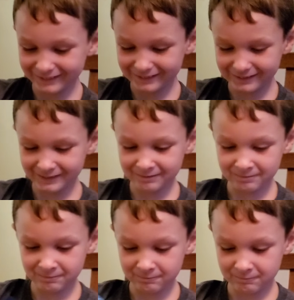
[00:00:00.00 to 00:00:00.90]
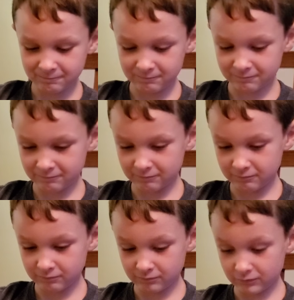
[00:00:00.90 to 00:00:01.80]

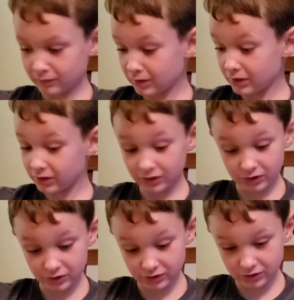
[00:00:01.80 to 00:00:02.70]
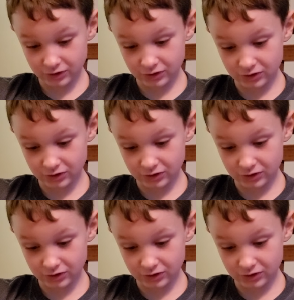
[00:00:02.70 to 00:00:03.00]
Nobody speaks.